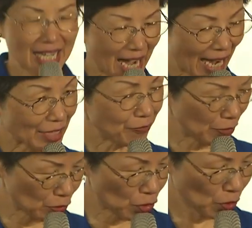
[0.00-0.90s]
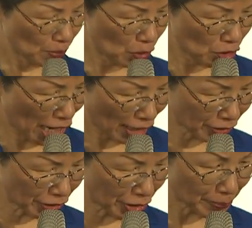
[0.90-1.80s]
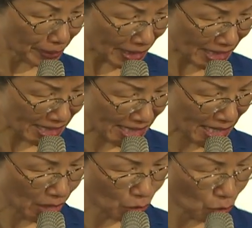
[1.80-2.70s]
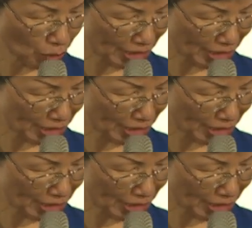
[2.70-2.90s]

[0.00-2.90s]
I feel so much honored and pleased to